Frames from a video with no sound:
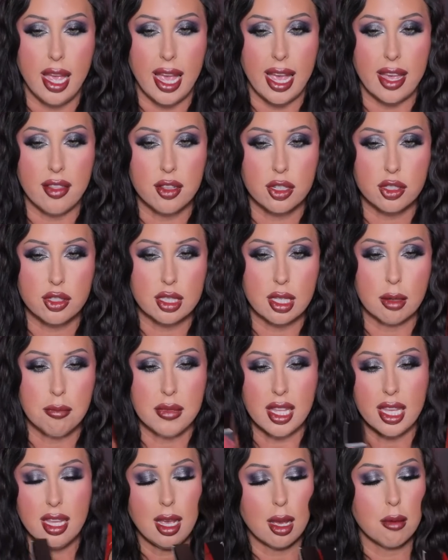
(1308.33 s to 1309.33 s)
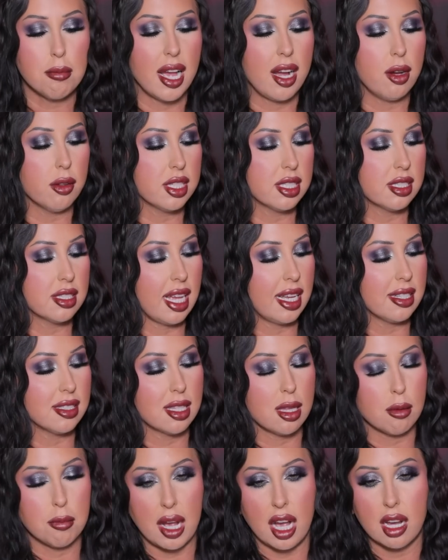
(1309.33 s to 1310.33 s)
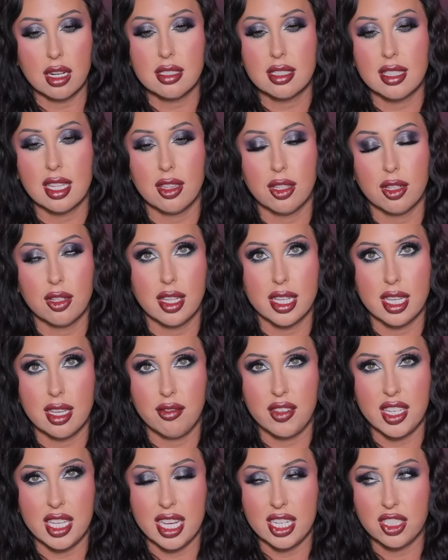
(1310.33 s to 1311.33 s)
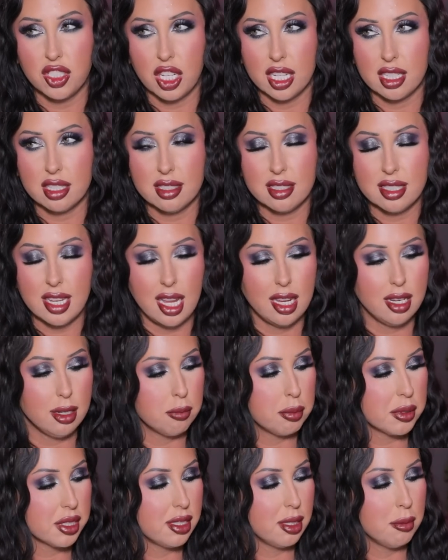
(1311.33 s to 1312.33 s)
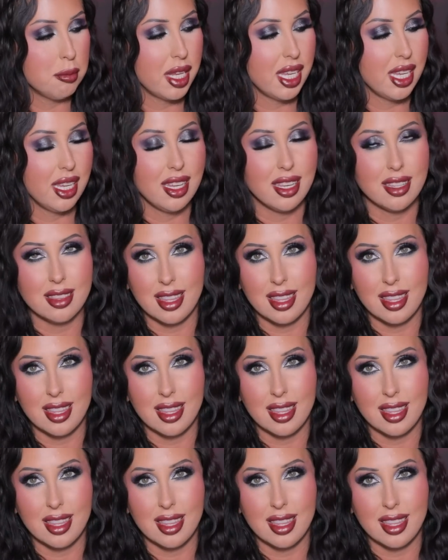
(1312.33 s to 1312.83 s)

and there's something about the sides of the box that look like a VHS tape to me